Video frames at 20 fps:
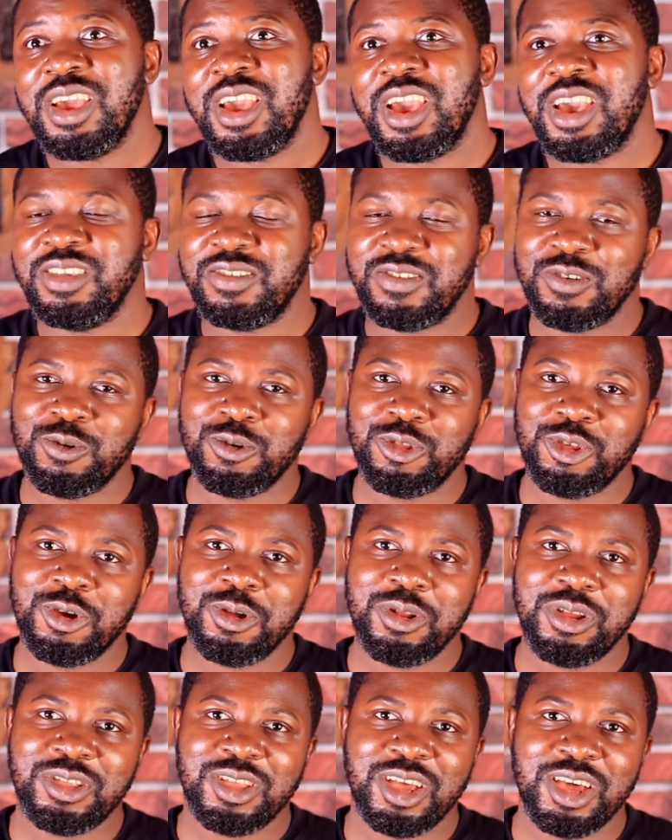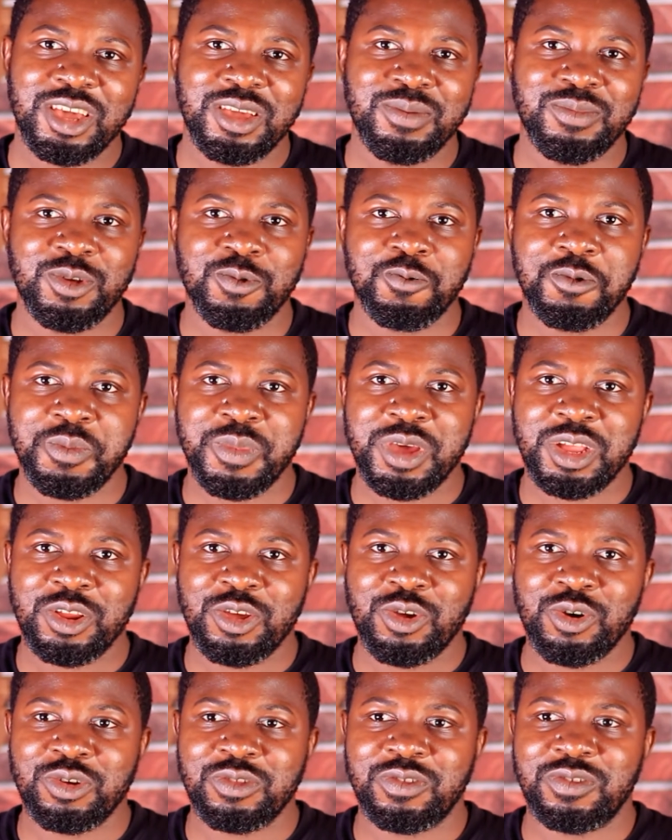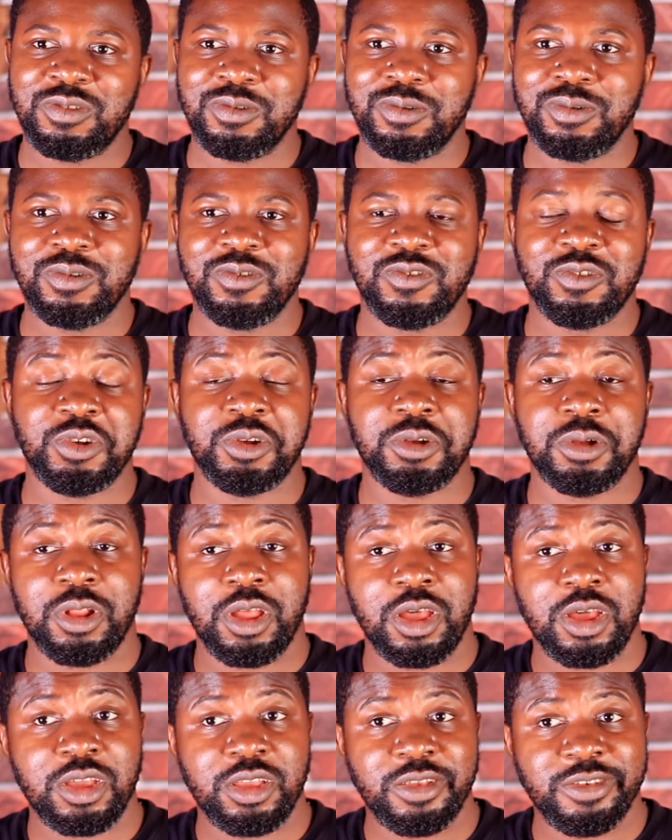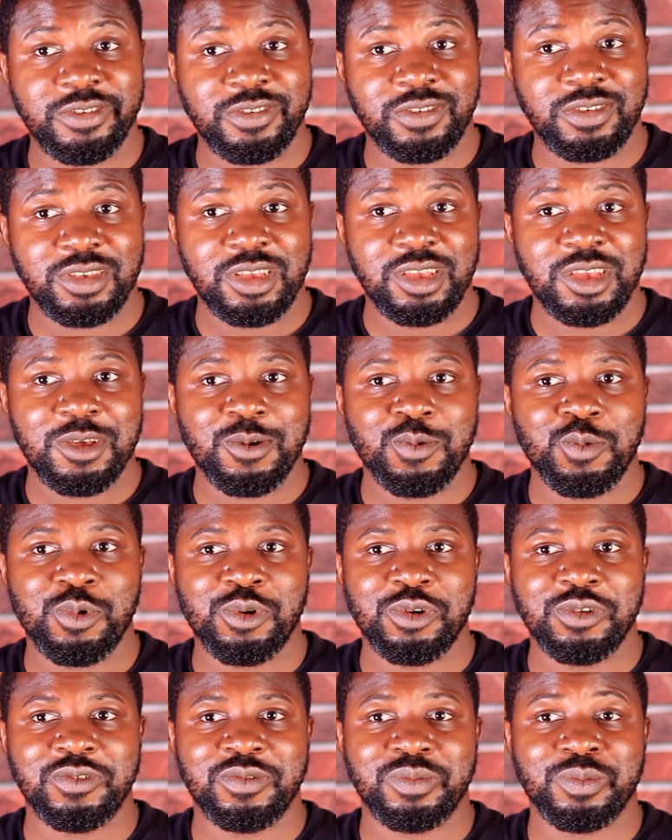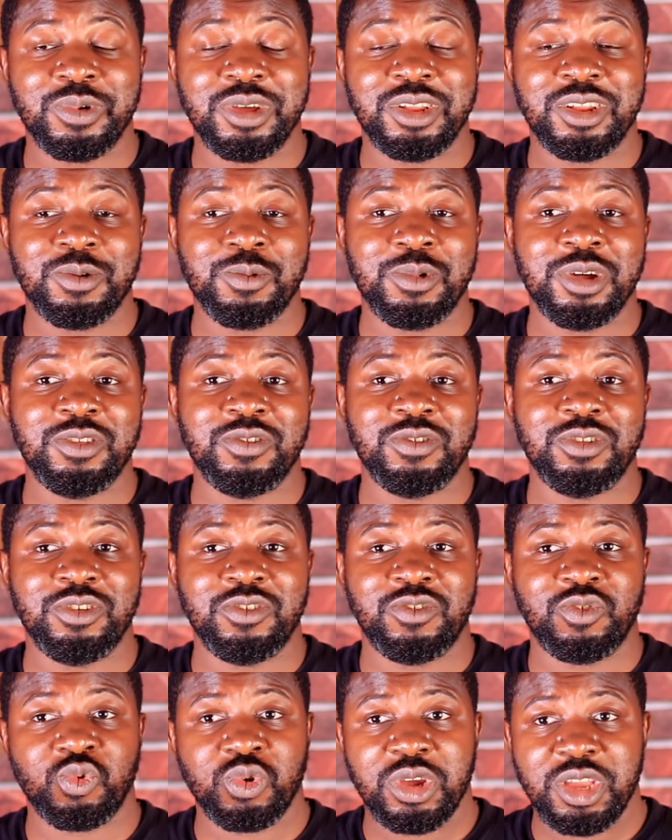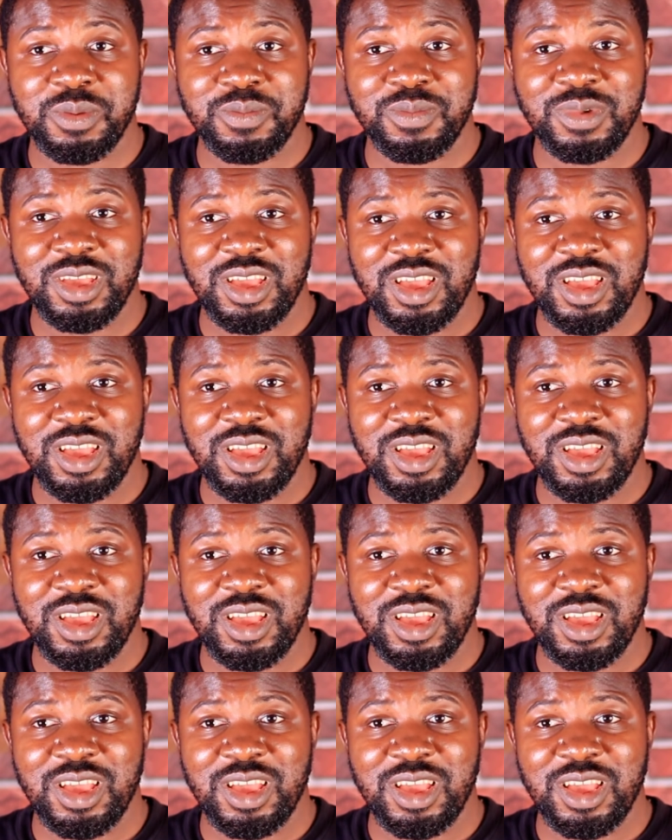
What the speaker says: And so the only time the women got to socialize was when they went to the stream.